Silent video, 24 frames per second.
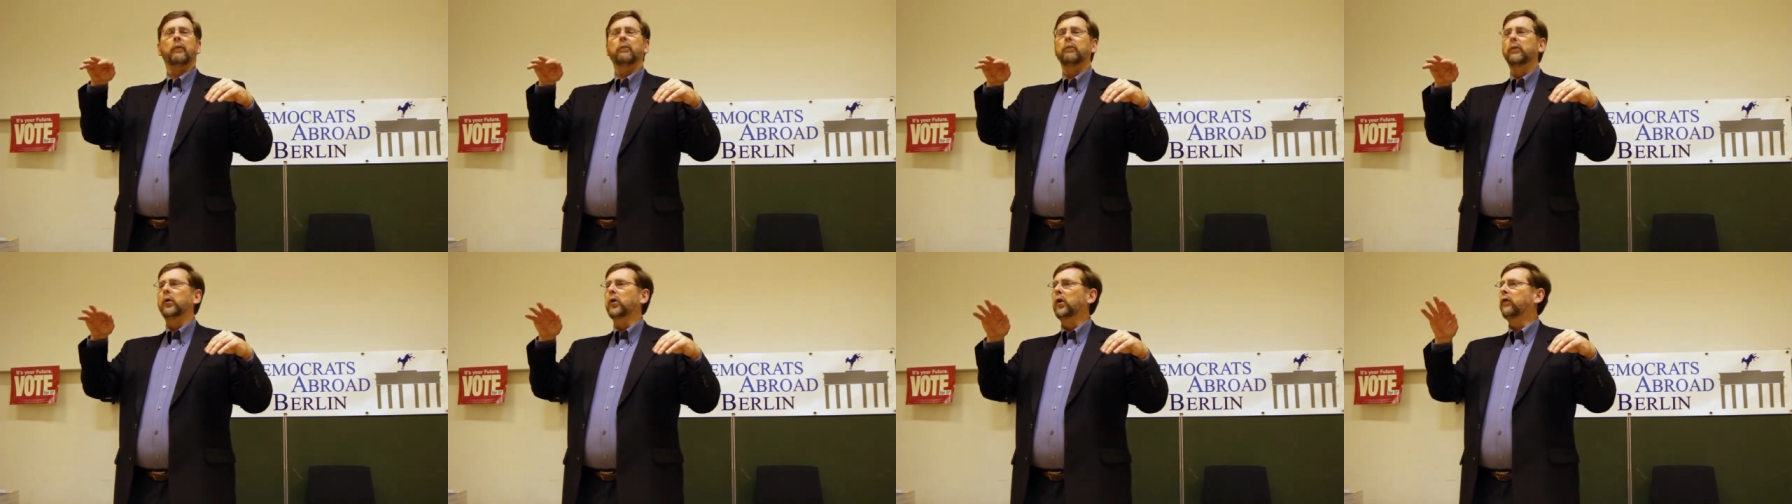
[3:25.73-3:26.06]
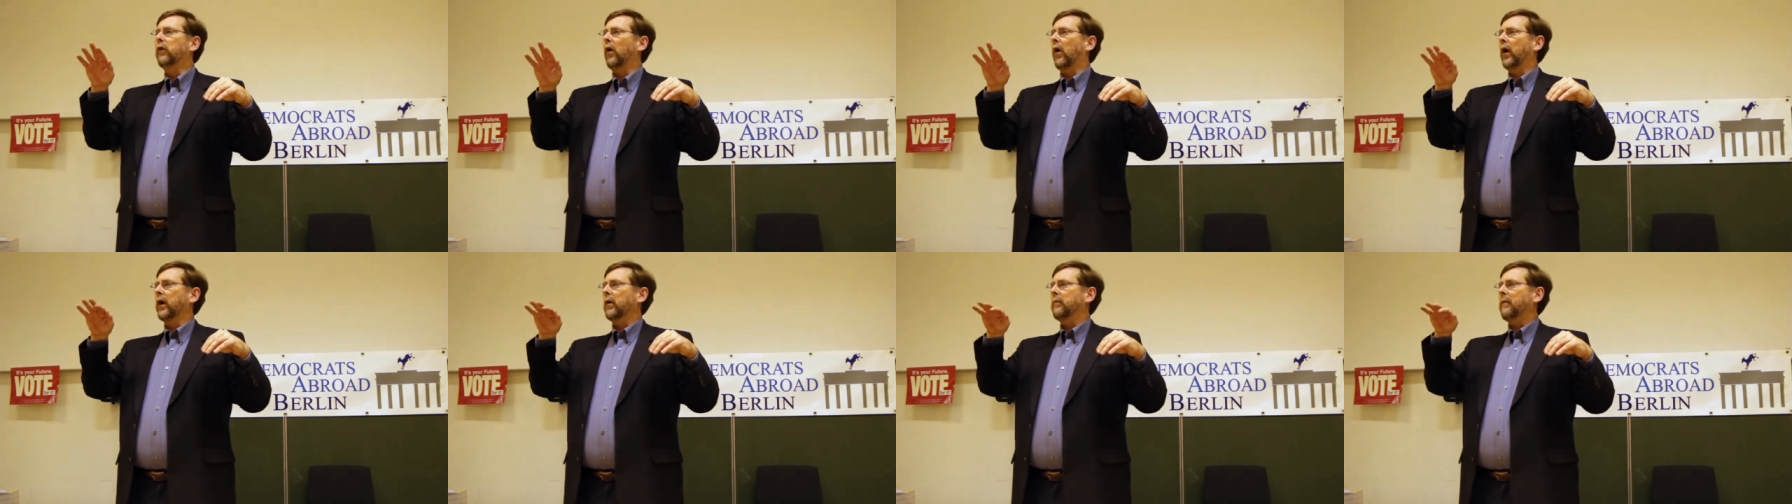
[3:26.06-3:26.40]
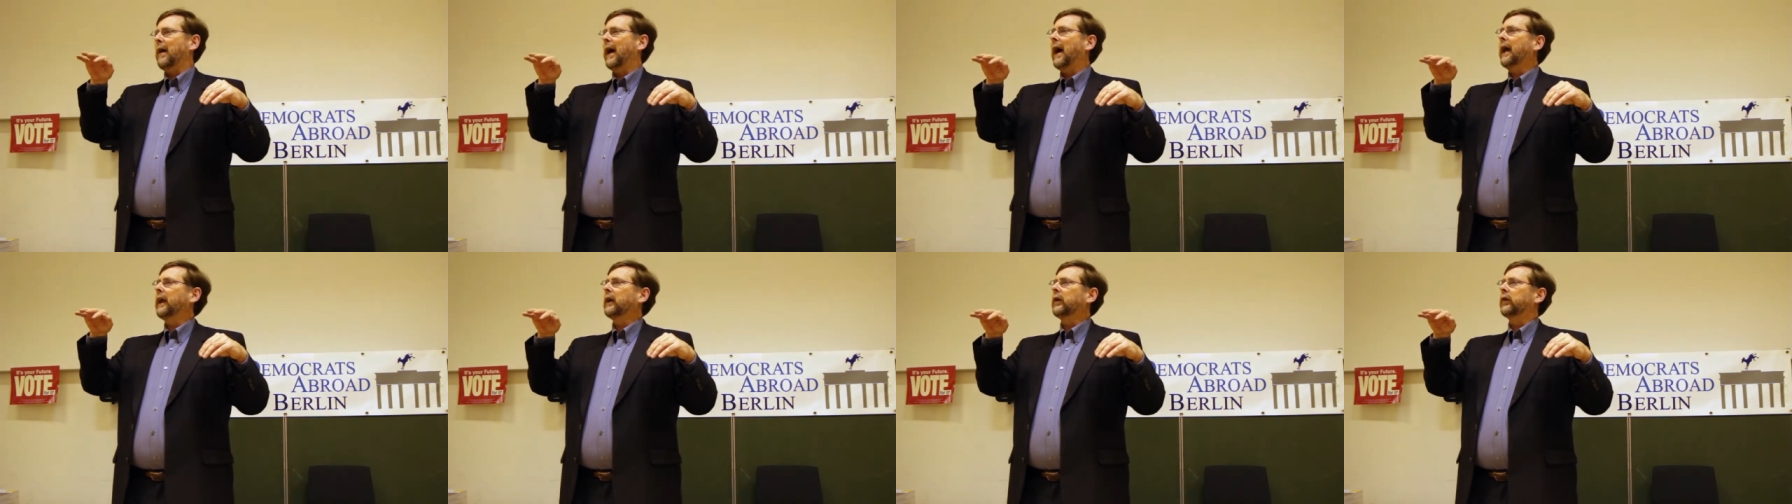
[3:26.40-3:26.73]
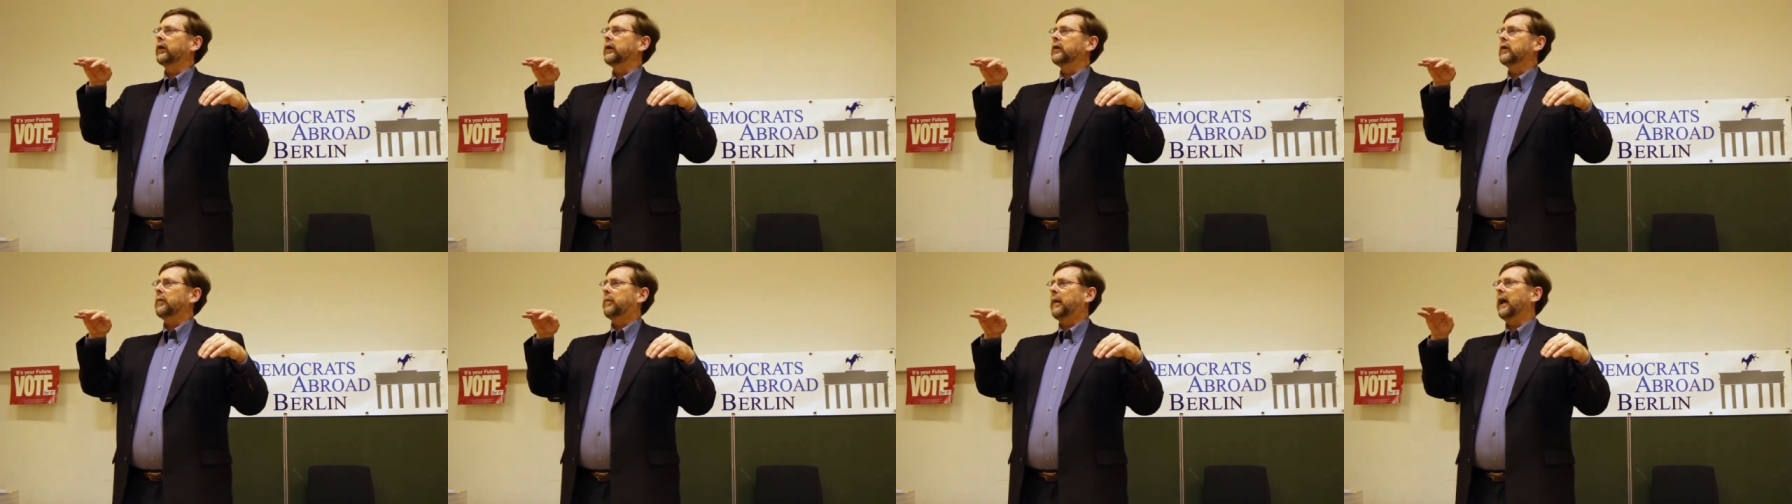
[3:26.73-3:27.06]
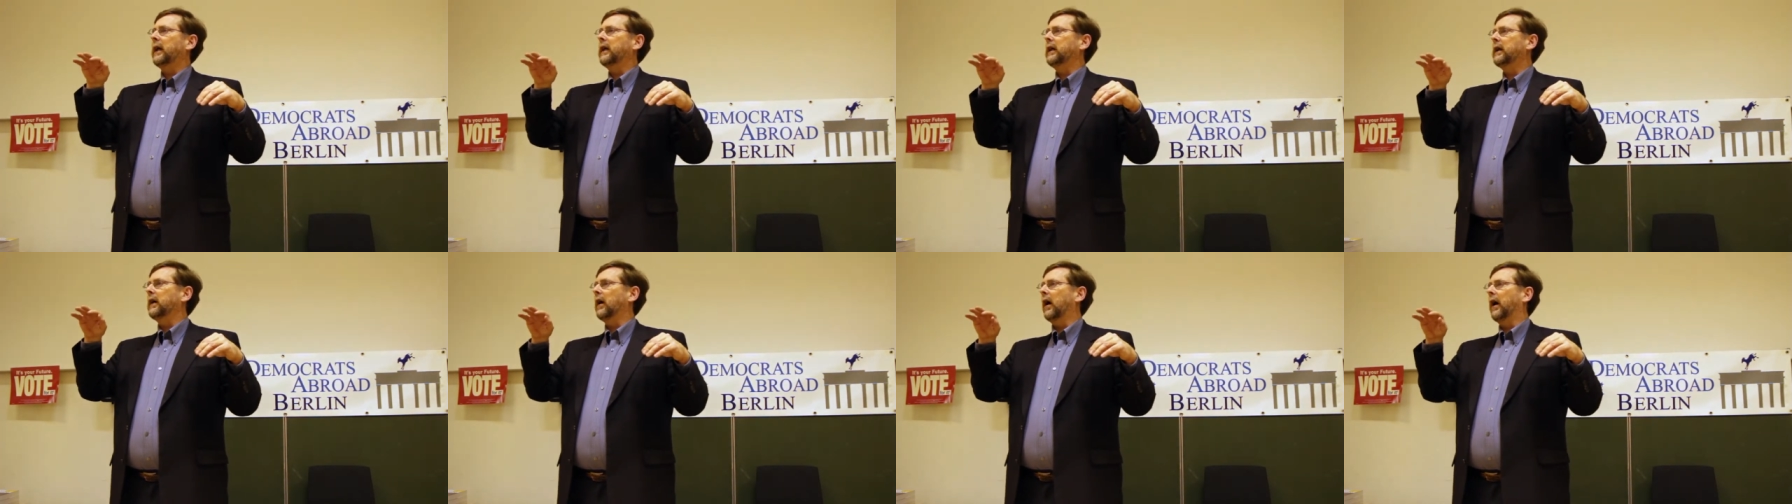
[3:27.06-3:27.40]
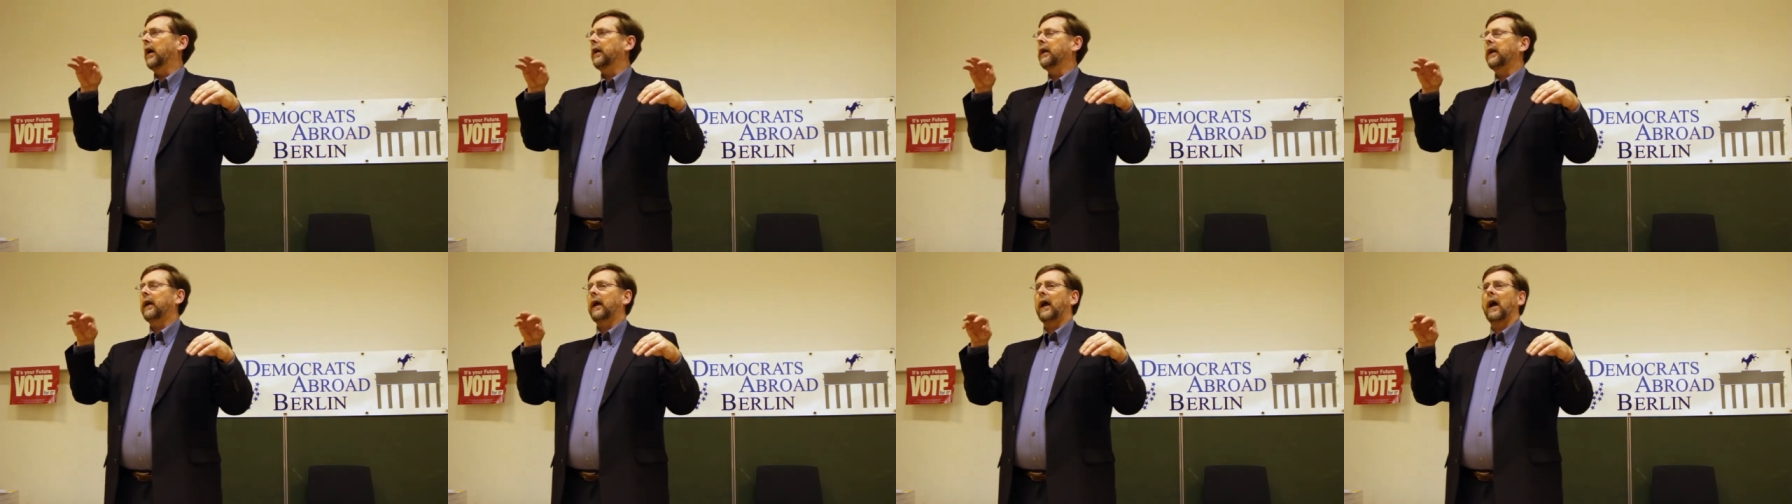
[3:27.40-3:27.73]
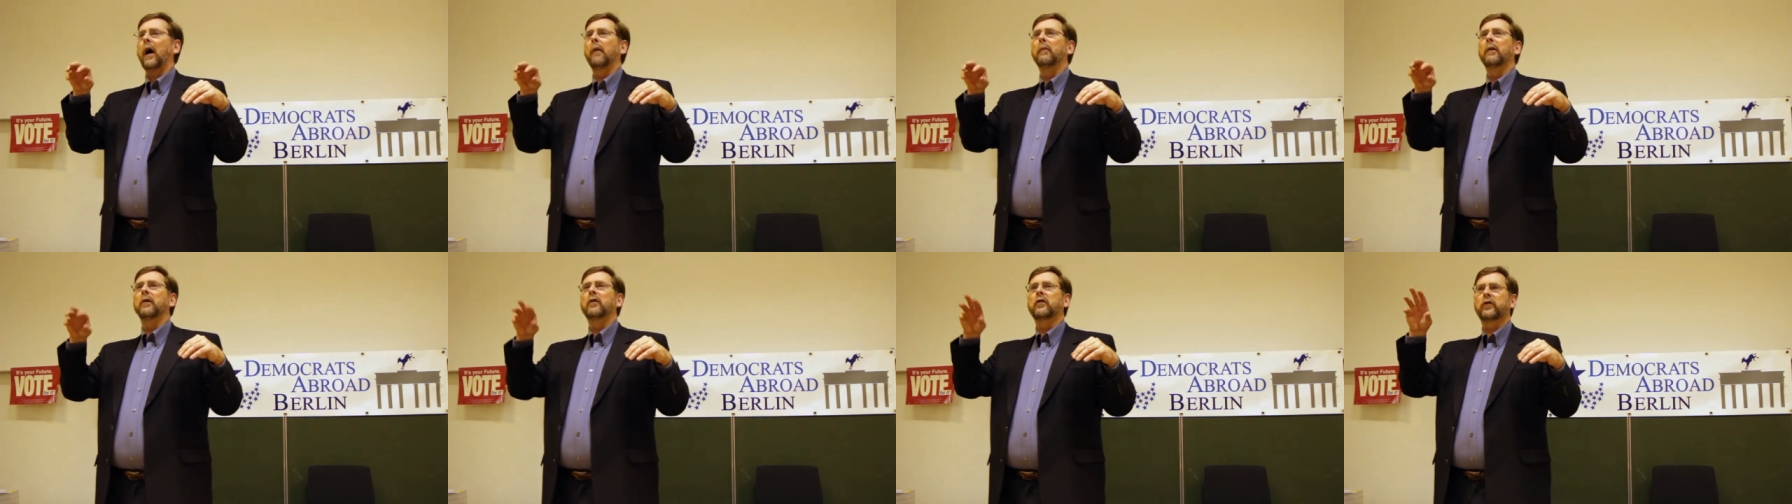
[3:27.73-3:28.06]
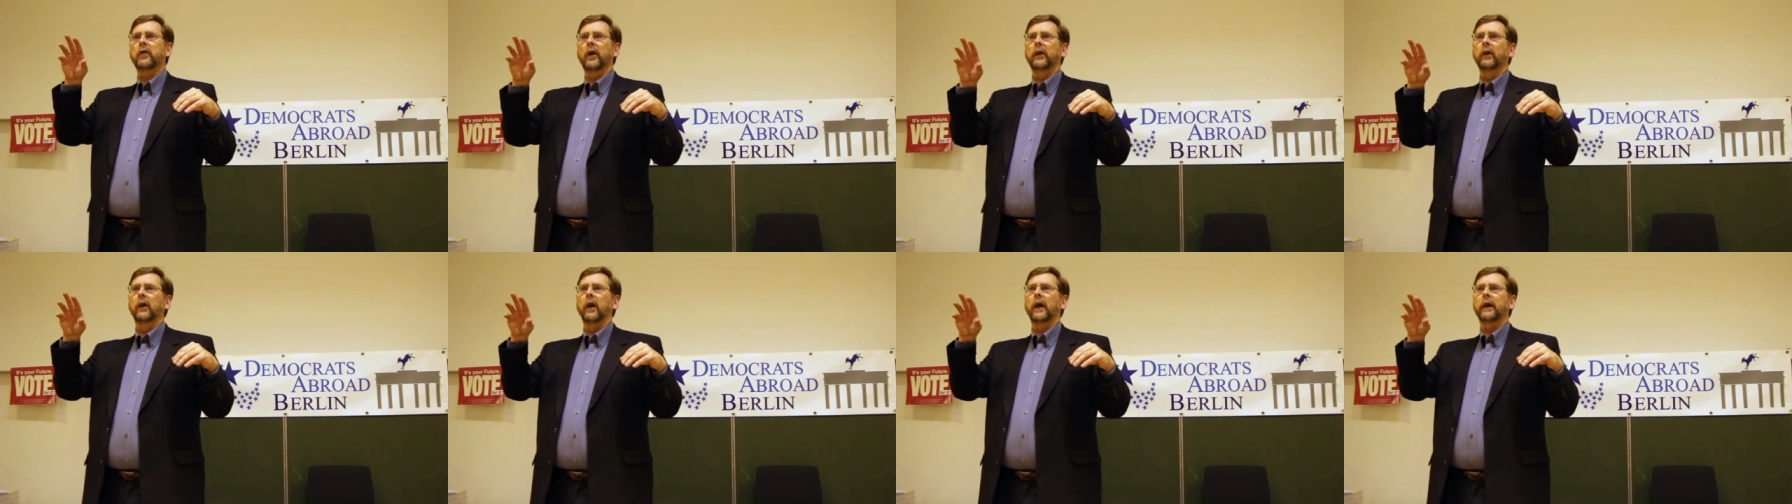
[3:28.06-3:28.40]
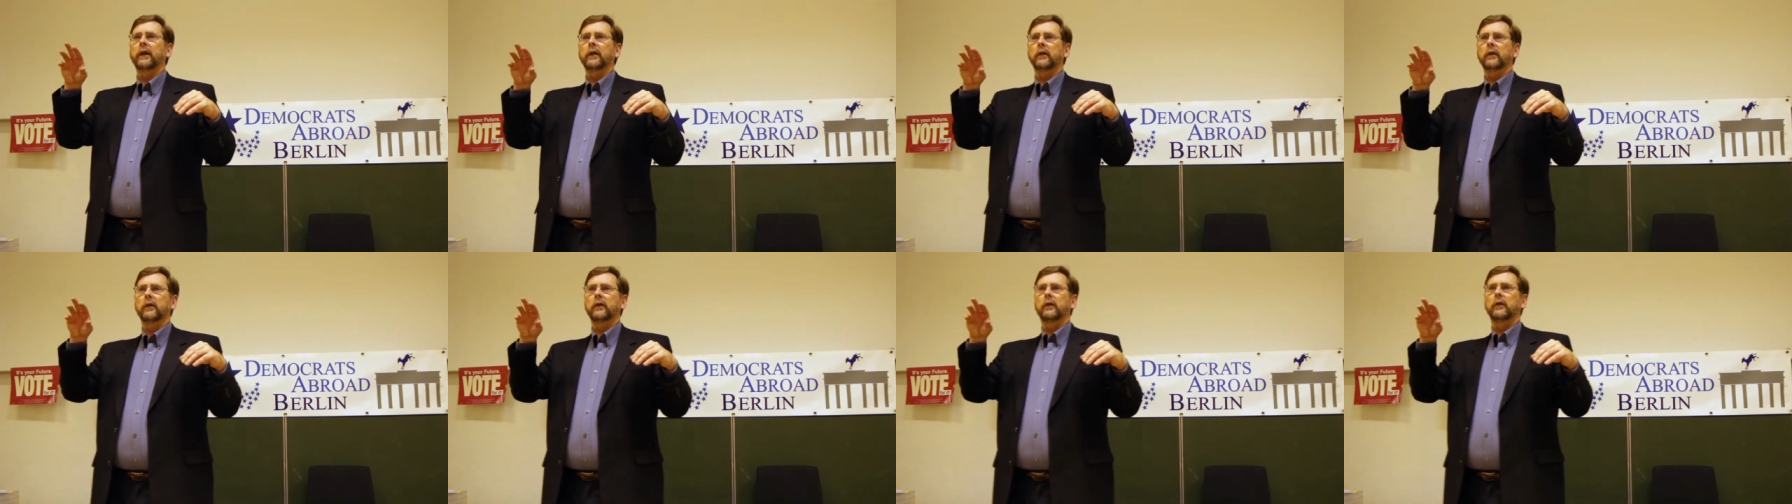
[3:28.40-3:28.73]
move automatically depending on how much sunlight